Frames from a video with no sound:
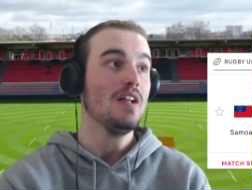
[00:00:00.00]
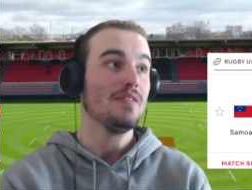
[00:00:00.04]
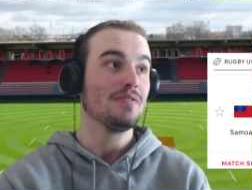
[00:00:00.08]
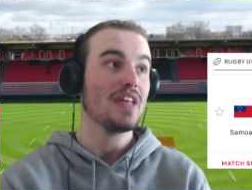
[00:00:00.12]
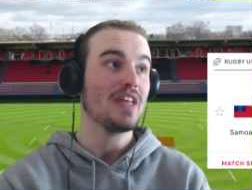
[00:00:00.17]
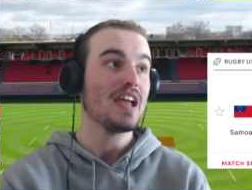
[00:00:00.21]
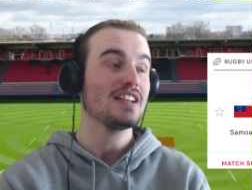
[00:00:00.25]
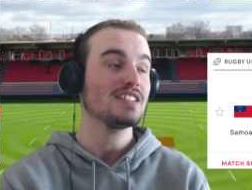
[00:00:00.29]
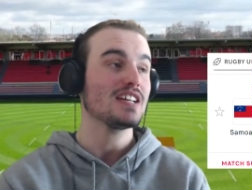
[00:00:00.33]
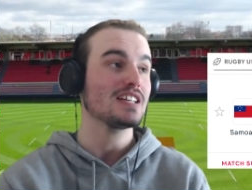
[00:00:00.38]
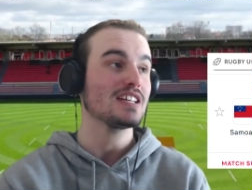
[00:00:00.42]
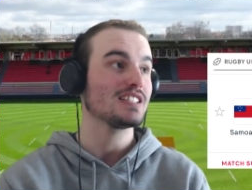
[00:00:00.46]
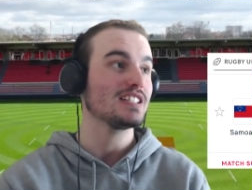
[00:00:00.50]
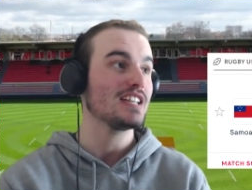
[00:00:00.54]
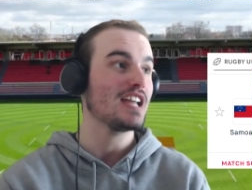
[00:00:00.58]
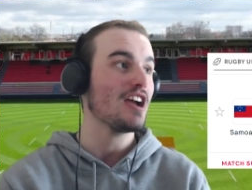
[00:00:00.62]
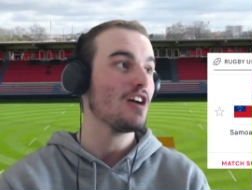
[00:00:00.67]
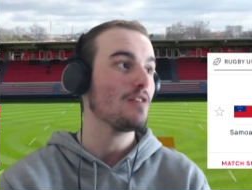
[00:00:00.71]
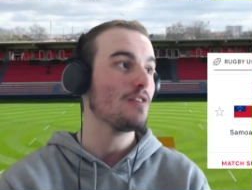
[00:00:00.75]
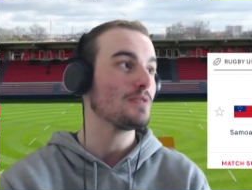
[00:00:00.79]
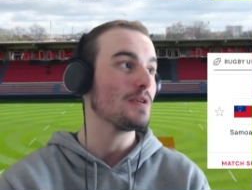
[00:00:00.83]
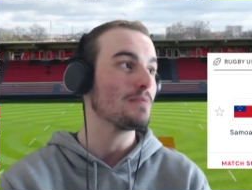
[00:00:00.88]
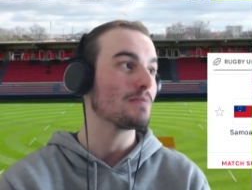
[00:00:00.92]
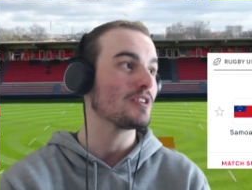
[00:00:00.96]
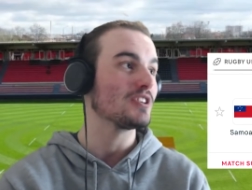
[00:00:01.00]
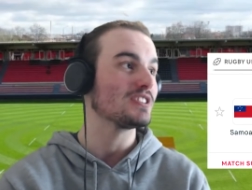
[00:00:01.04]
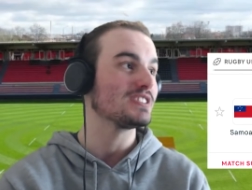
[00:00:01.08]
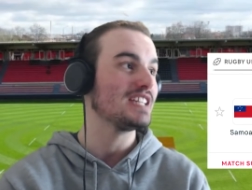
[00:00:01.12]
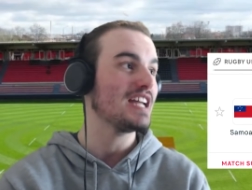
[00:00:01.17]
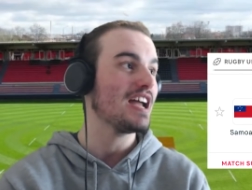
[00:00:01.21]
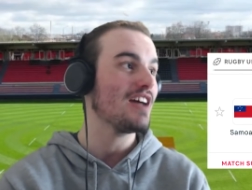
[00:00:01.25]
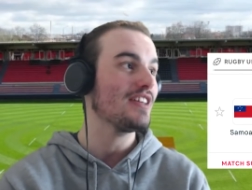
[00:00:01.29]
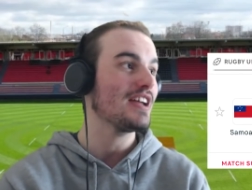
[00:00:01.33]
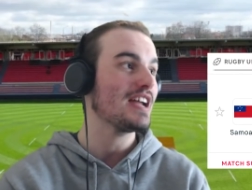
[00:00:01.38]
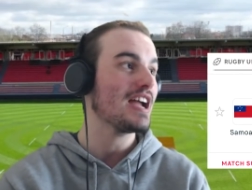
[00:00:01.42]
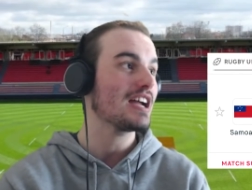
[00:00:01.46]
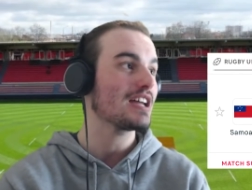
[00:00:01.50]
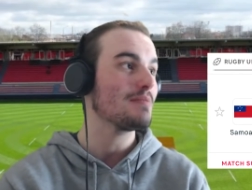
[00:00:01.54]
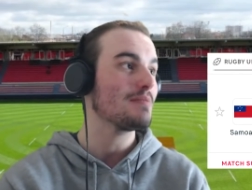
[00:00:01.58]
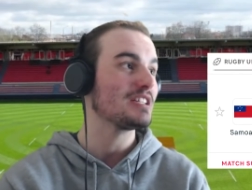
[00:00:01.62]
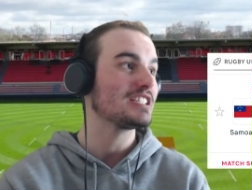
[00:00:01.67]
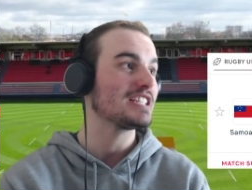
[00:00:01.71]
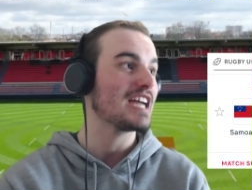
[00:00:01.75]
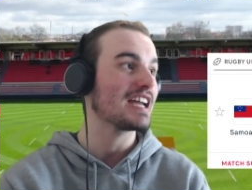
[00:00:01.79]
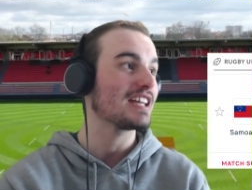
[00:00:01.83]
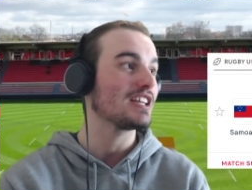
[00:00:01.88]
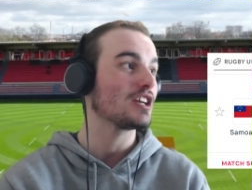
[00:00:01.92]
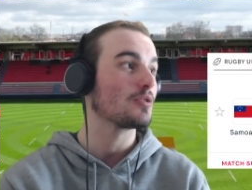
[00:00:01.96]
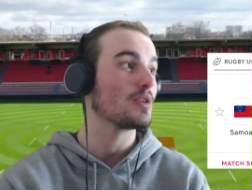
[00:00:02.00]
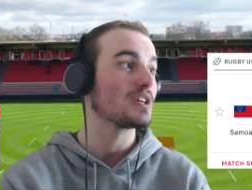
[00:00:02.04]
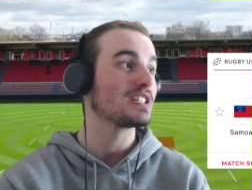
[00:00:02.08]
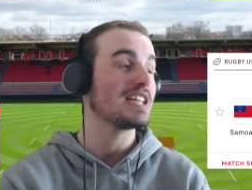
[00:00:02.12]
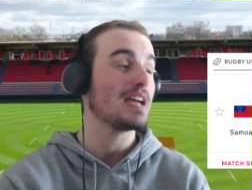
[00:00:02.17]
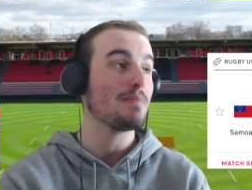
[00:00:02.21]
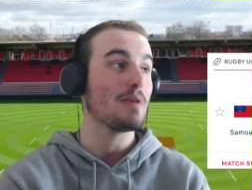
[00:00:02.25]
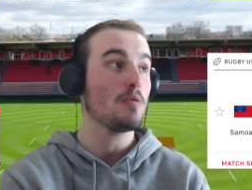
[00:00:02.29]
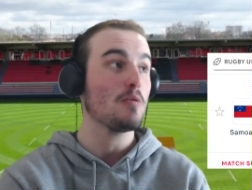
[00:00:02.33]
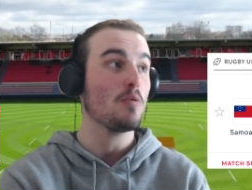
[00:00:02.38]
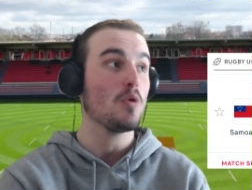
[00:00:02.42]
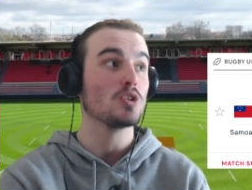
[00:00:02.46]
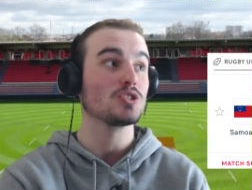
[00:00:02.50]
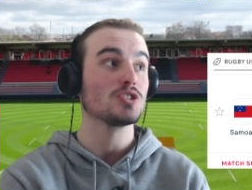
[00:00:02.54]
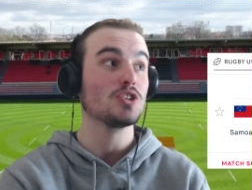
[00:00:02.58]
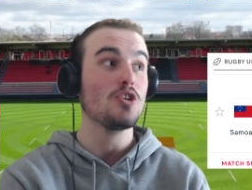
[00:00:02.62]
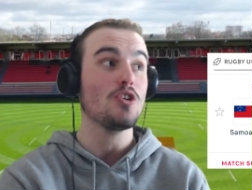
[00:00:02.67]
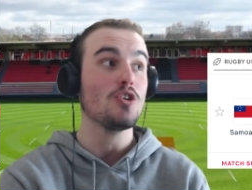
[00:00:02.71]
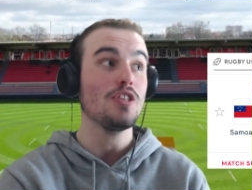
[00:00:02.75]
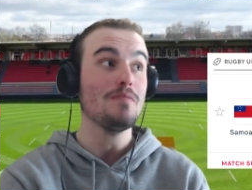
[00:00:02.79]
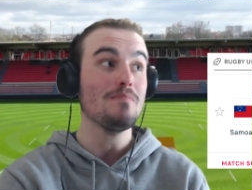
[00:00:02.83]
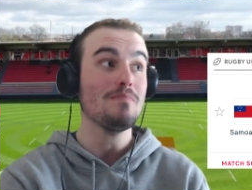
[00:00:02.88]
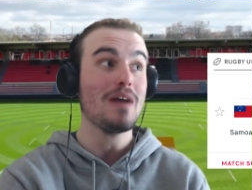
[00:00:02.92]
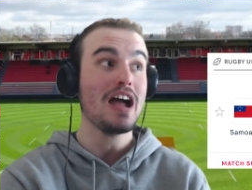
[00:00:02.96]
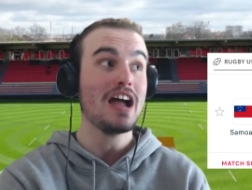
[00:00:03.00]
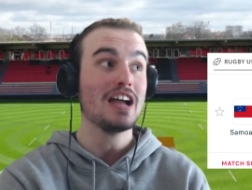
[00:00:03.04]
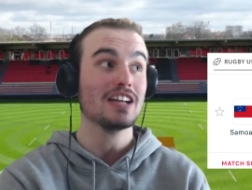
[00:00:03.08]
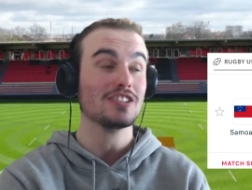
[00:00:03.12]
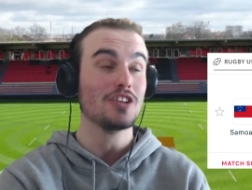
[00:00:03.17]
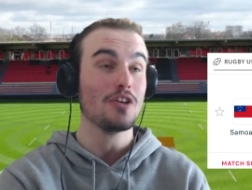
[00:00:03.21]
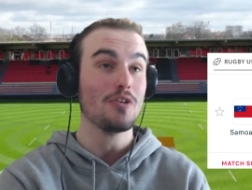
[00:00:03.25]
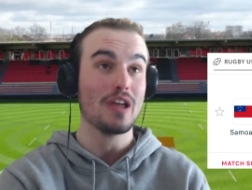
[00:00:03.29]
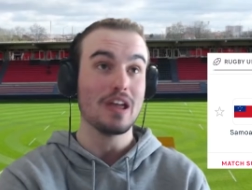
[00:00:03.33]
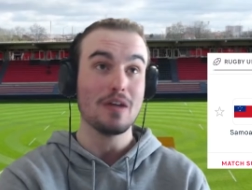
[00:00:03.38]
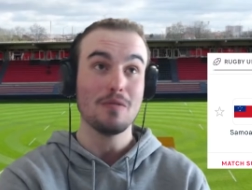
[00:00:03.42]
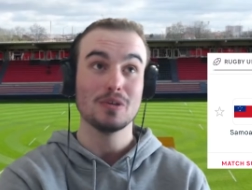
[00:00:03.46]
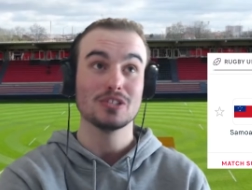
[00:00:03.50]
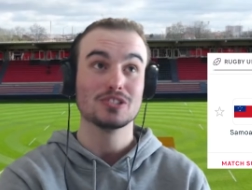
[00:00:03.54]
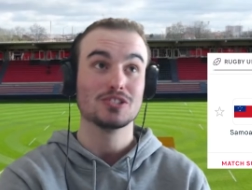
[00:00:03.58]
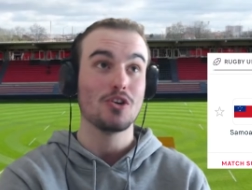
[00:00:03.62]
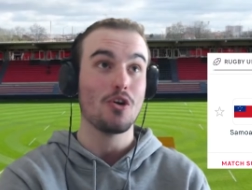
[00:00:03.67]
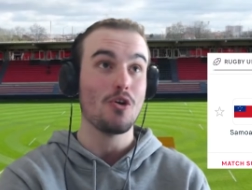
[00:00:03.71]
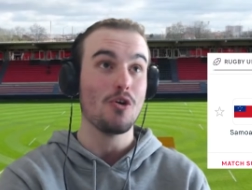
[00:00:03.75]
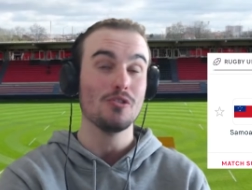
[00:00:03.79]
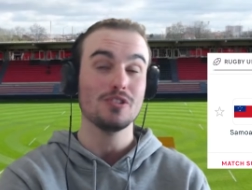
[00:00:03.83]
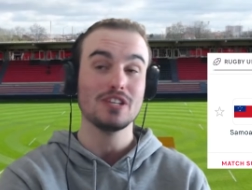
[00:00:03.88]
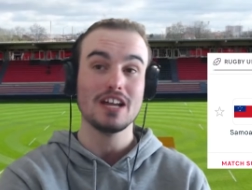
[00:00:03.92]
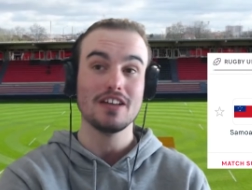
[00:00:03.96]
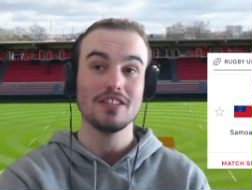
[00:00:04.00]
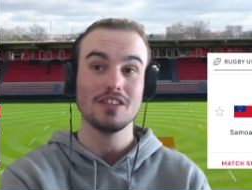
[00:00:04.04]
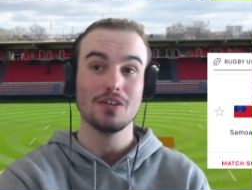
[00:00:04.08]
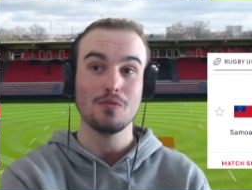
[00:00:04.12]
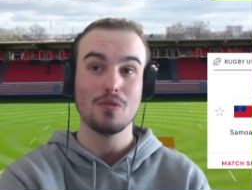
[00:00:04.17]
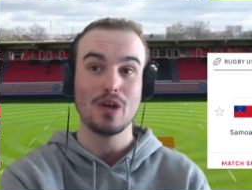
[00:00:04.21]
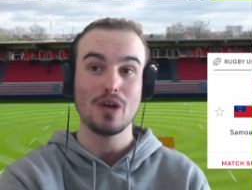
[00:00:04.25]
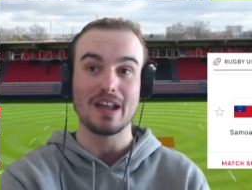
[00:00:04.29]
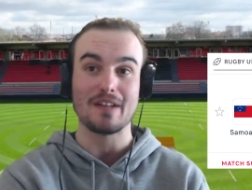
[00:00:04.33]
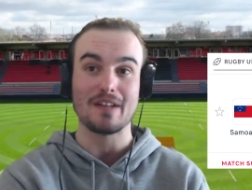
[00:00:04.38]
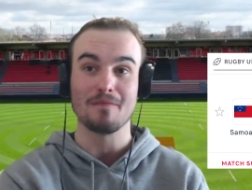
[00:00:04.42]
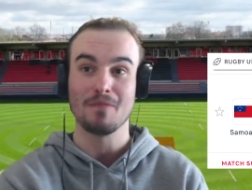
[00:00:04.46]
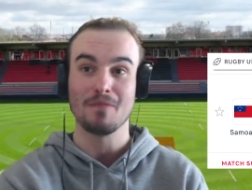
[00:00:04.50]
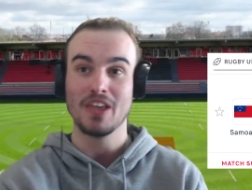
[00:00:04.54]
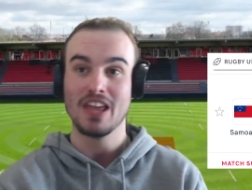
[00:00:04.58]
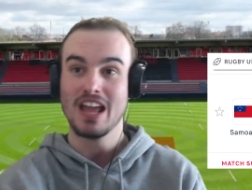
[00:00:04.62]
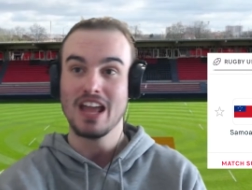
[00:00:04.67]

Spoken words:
That doesn't help them because now they are going to be taking the quick tap. He wasn't on the mark, though. He was gone down the wing.